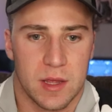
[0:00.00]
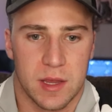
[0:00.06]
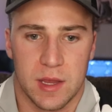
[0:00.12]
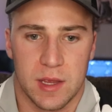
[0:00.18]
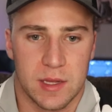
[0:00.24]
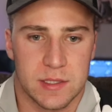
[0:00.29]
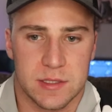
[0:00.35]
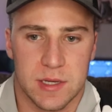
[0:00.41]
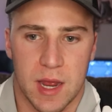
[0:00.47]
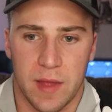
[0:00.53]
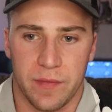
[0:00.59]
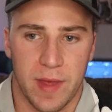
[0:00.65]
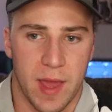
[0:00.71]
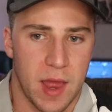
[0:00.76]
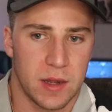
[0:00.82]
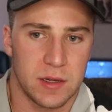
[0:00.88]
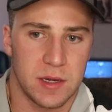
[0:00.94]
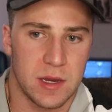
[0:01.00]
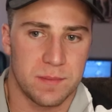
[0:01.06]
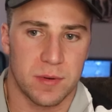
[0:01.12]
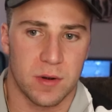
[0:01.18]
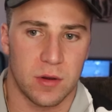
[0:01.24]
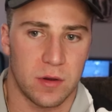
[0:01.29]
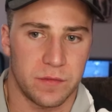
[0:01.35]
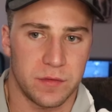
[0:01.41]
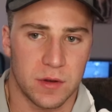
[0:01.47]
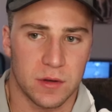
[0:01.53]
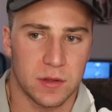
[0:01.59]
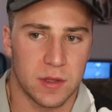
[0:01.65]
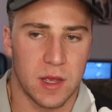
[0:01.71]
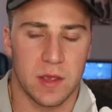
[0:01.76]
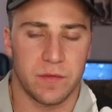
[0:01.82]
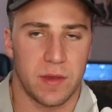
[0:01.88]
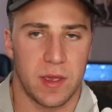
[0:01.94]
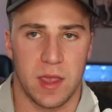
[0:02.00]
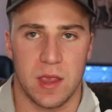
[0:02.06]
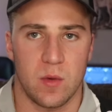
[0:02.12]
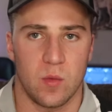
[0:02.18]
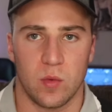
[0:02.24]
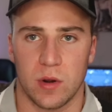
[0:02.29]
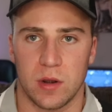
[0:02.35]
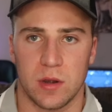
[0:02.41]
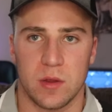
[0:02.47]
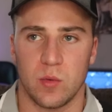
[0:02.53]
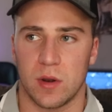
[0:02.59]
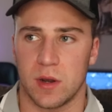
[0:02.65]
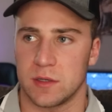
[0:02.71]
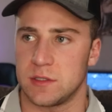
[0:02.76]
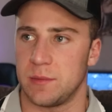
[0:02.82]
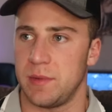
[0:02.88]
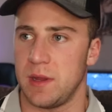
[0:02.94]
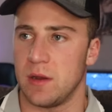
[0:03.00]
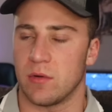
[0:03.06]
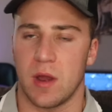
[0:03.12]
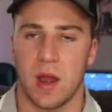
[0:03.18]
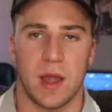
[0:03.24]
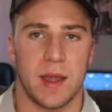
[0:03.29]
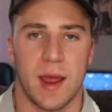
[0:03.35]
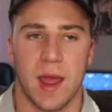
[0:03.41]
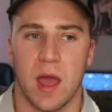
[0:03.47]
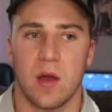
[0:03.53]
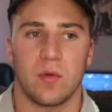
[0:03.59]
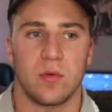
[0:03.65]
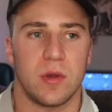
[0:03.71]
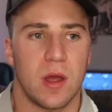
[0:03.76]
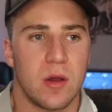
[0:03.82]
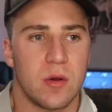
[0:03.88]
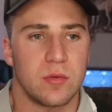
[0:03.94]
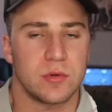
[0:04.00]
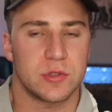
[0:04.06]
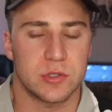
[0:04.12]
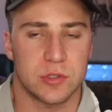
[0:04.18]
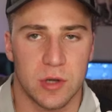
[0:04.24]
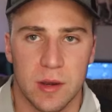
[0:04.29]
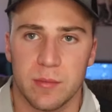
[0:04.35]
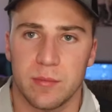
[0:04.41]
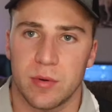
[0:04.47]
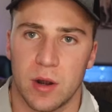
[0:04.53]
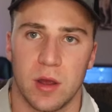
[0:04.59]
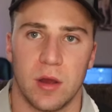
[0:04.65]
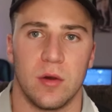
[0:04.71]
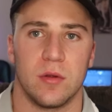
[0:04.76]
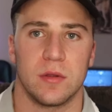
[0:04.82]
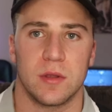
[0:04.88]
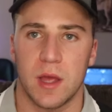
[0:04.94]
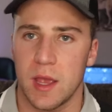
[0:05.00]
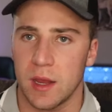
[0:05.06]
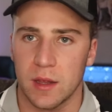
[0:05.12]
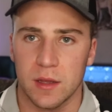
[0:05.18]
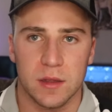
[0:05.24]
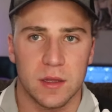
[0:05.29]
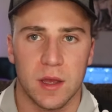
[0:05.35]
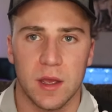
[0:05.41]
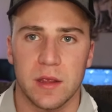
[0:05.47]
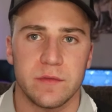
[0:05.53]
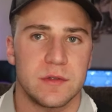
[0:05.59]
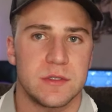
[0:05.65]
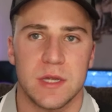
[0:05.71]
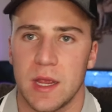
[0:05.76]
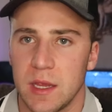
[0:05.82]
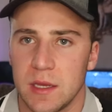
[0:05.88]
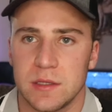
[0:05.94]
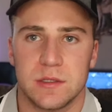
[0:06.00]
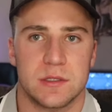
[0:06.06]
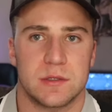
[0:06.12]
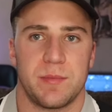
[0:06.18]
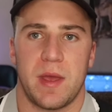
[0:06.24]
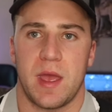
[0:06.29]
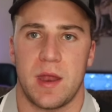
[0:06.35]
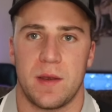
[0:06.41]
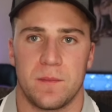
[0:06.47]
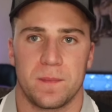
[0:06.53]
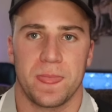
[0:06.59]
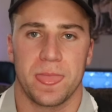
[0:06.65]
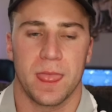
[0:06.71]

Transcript: Like, it's not that deep, bro. If your life ain't where you want it to be right now, don't trip, bro. Like, life changes, man.